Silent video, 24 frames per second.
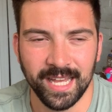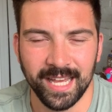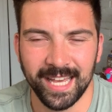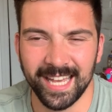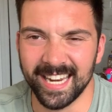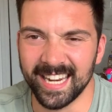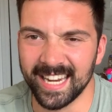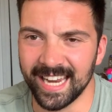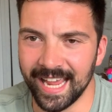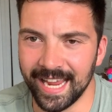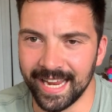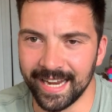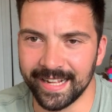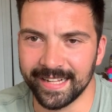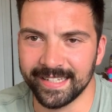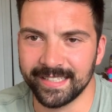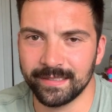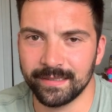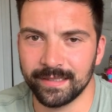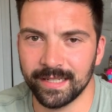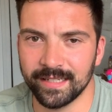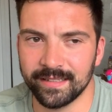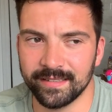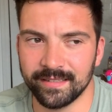innate.
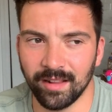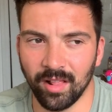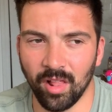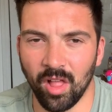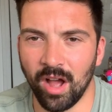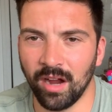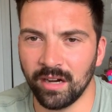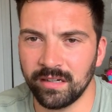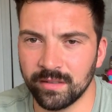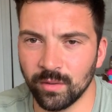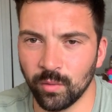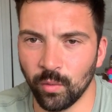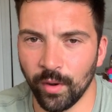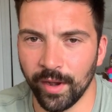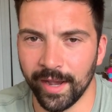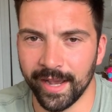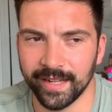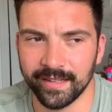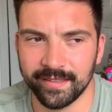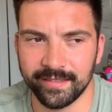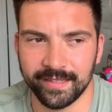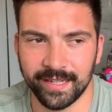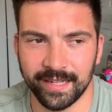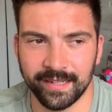It's locked
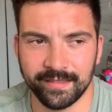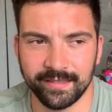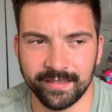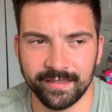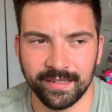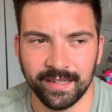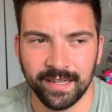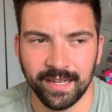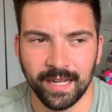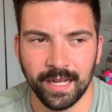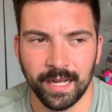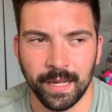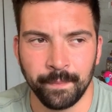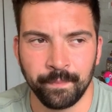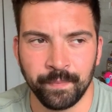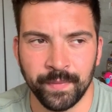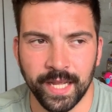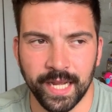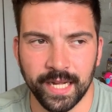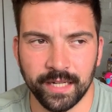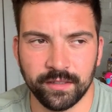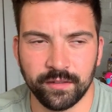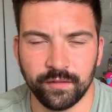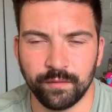away.
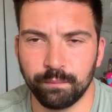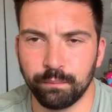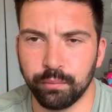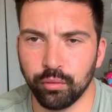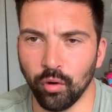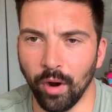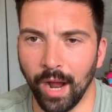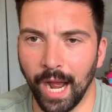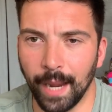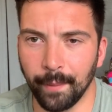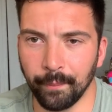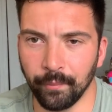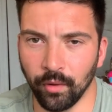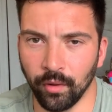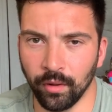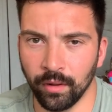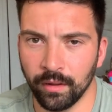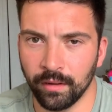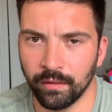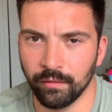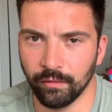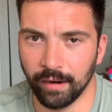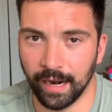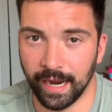It's primal,
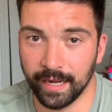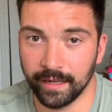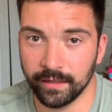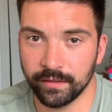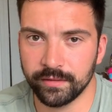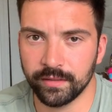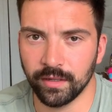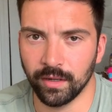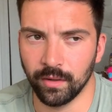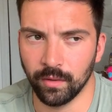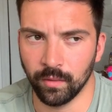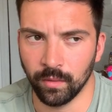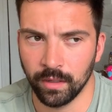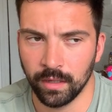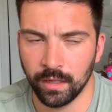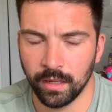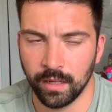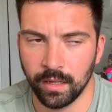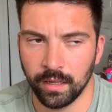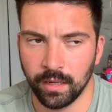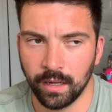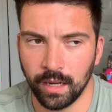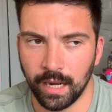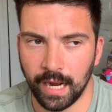right? So
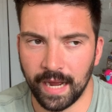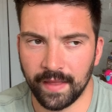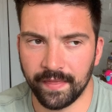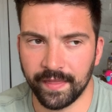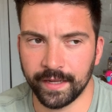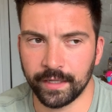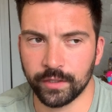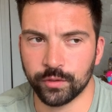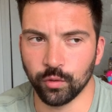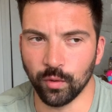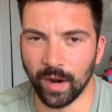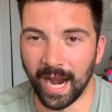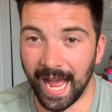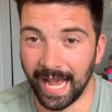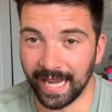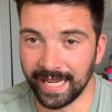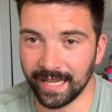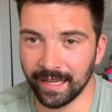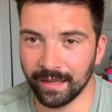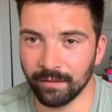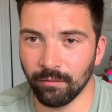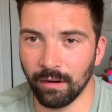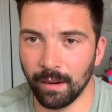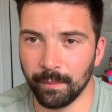I think
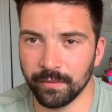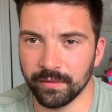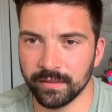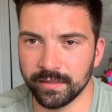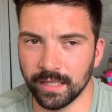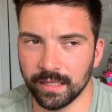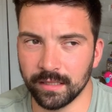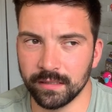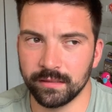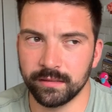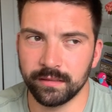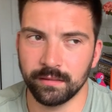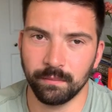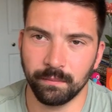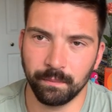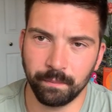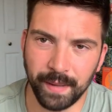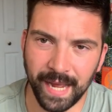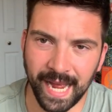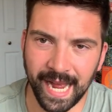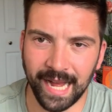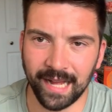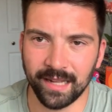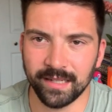dragon represents
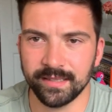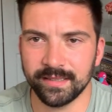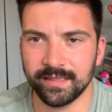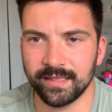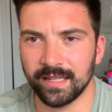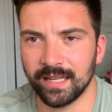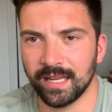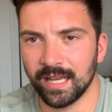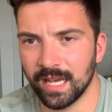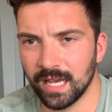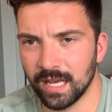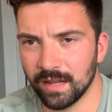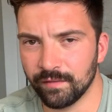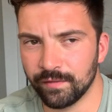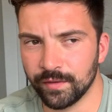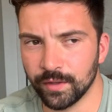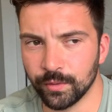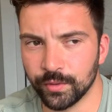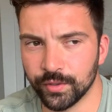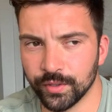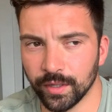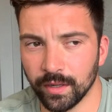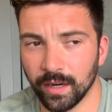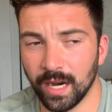past and
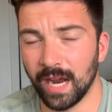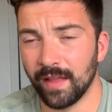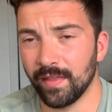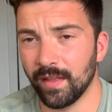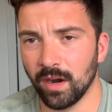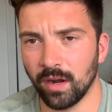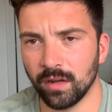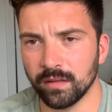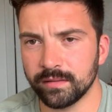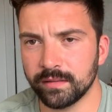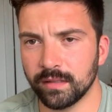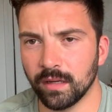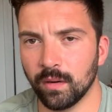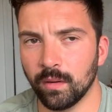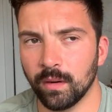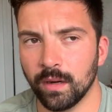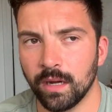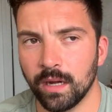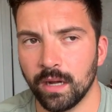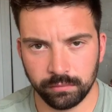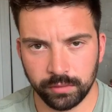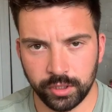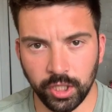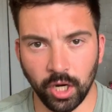future. And then also
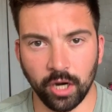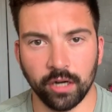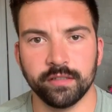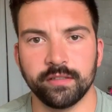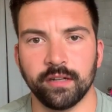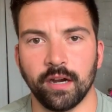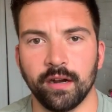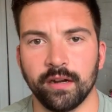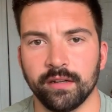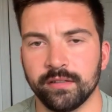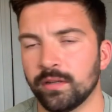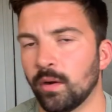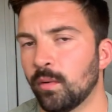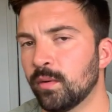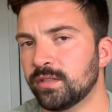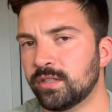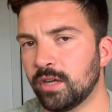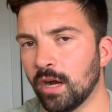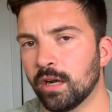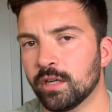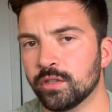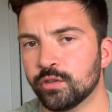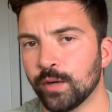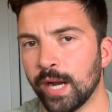Charizard has always
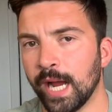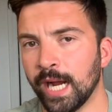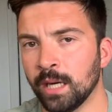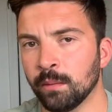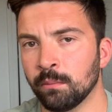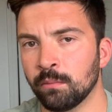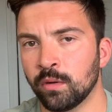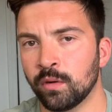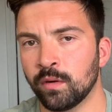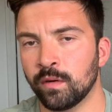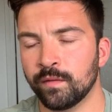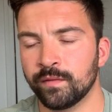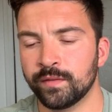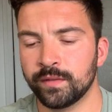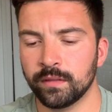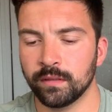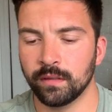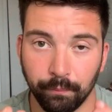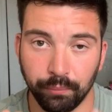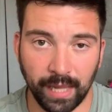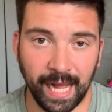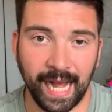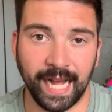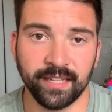gotten dragon moves.
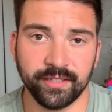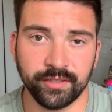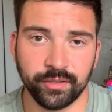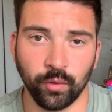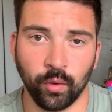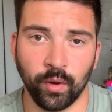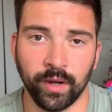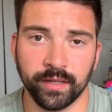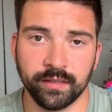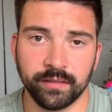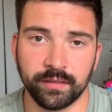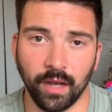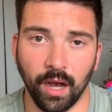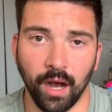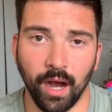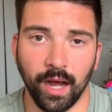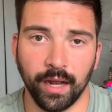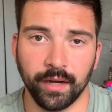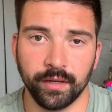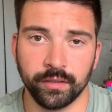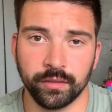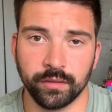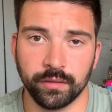Blastoise got